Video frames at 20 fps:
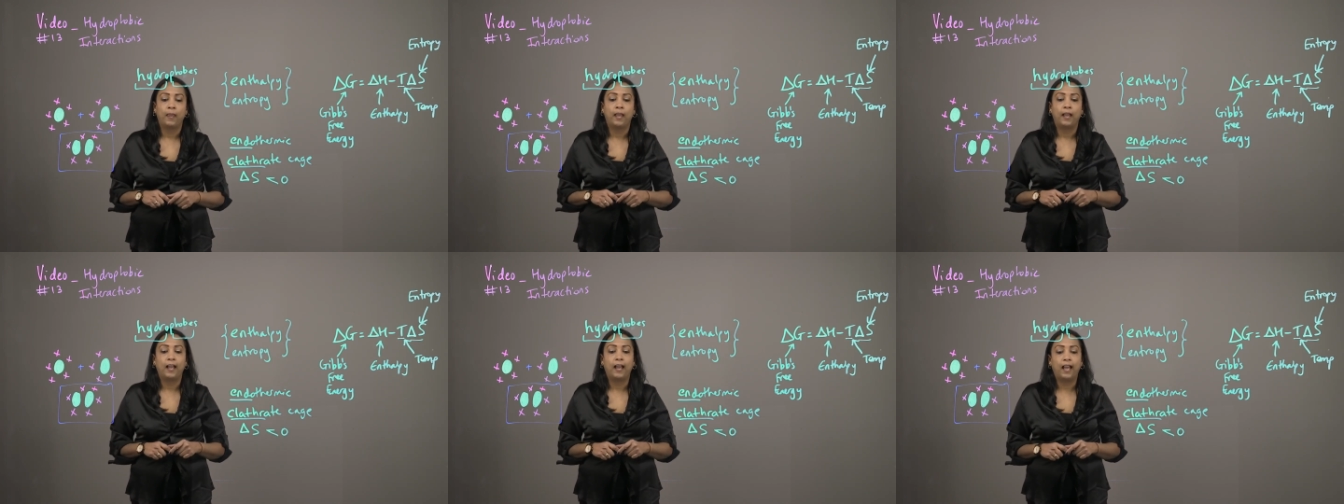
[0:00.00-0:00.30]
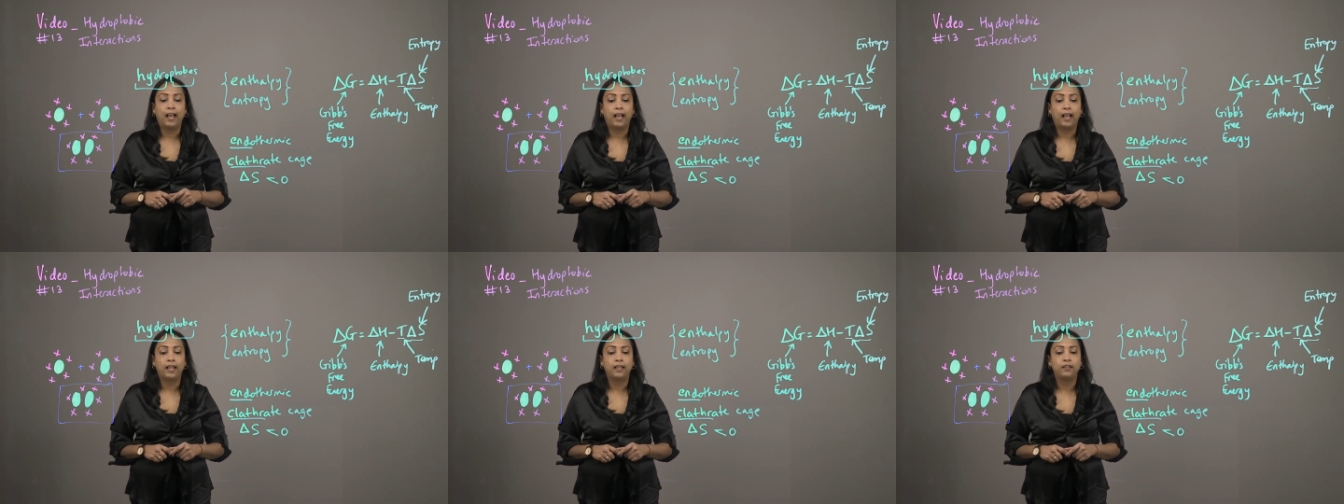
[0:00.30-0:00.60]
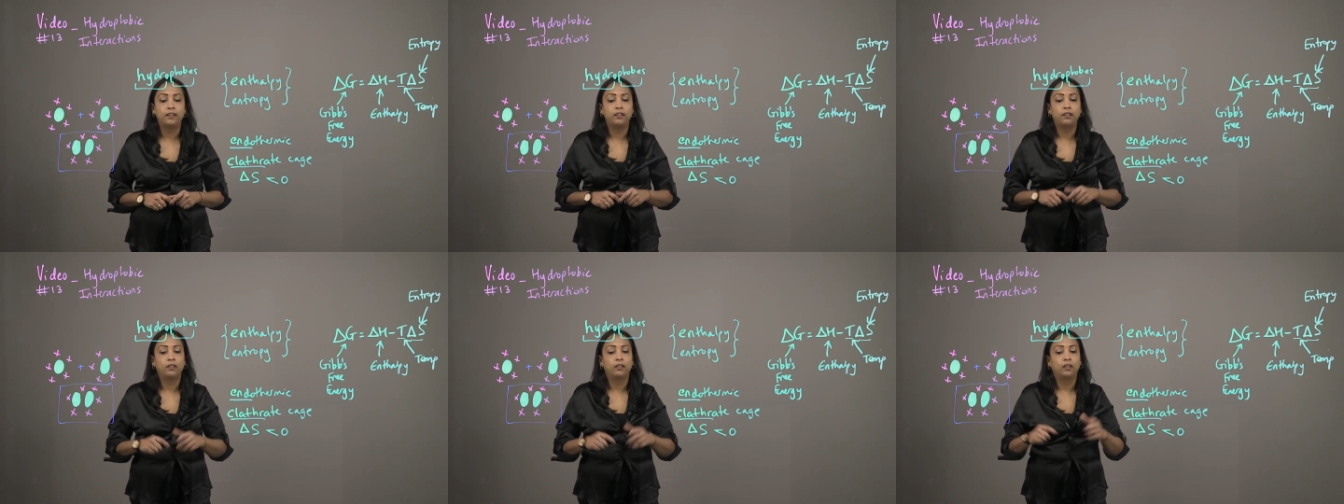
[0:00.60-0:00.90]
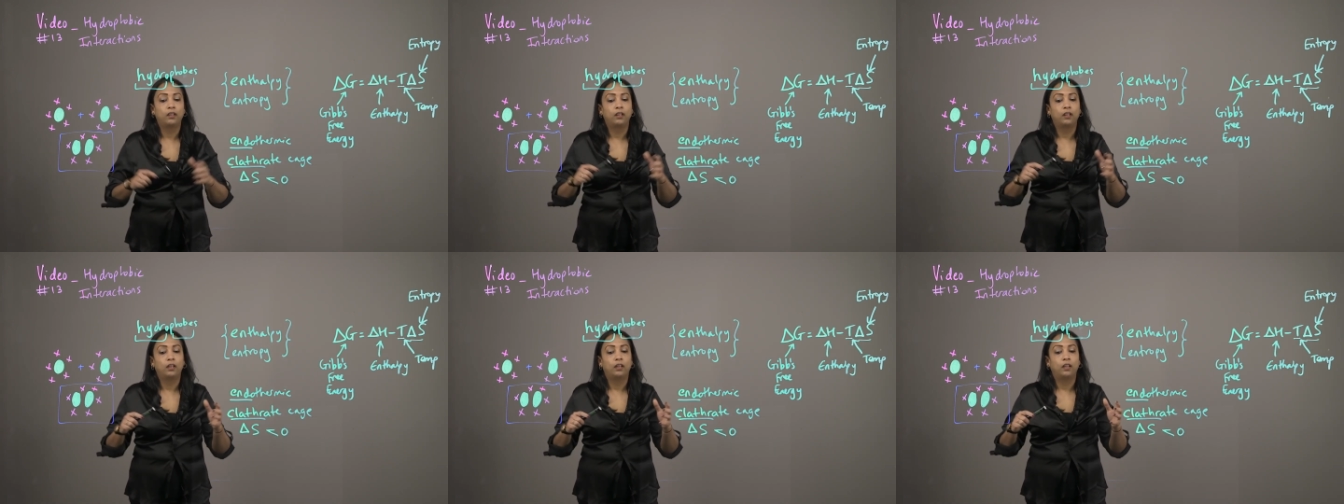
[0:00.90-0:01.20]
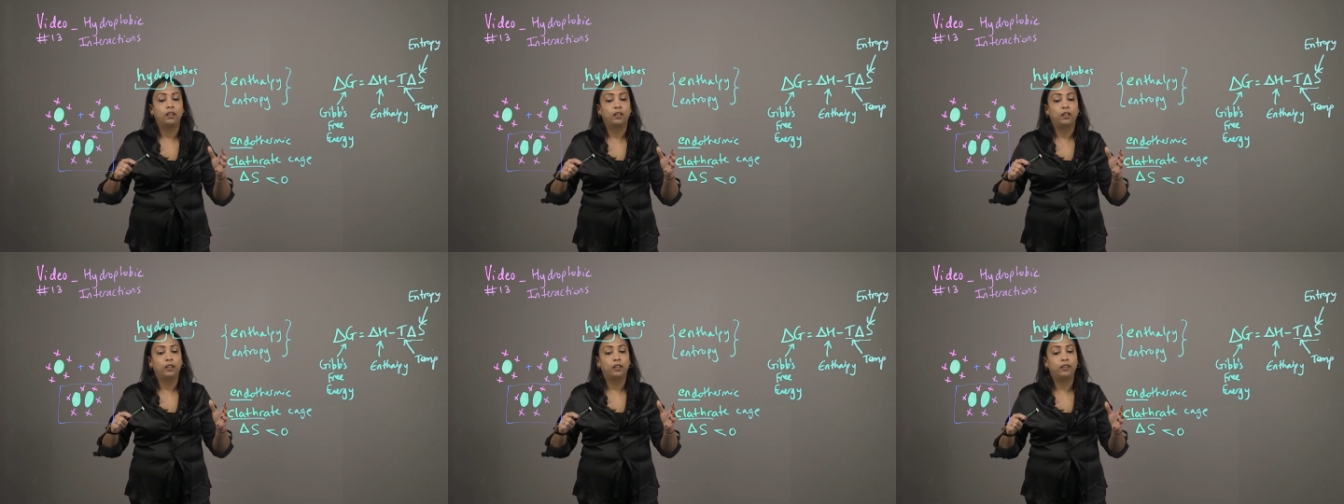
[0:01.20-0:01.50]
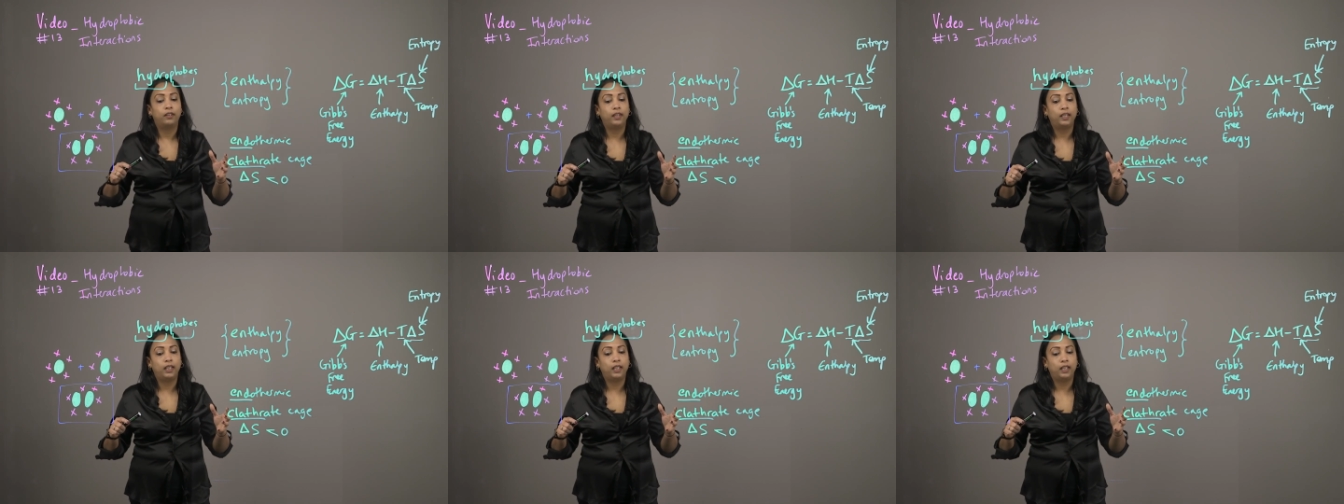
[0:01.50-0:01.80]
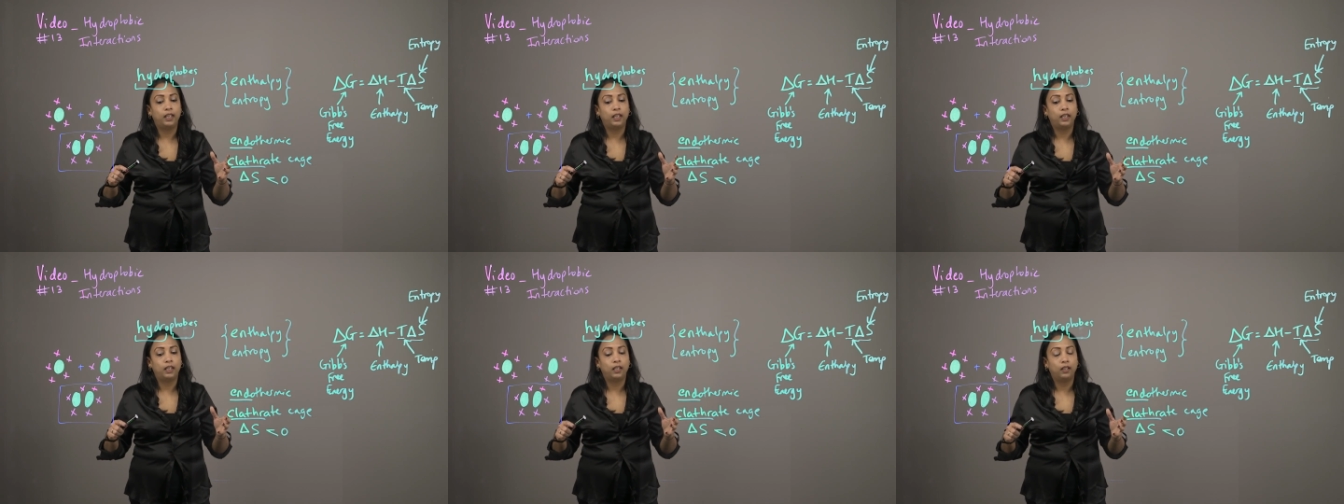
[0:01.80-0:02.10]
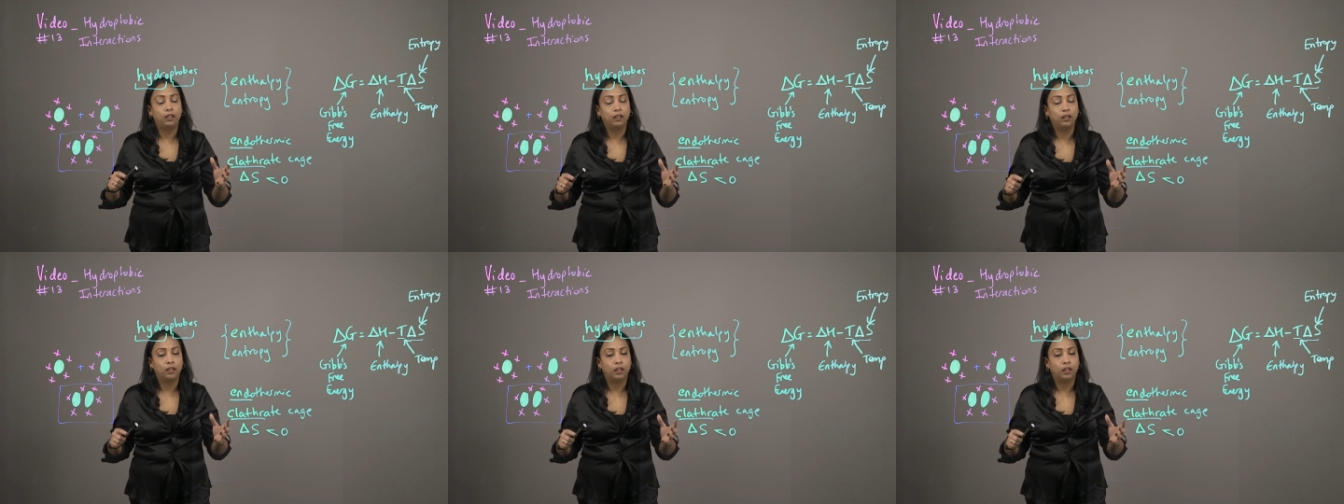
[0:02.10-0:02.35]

And a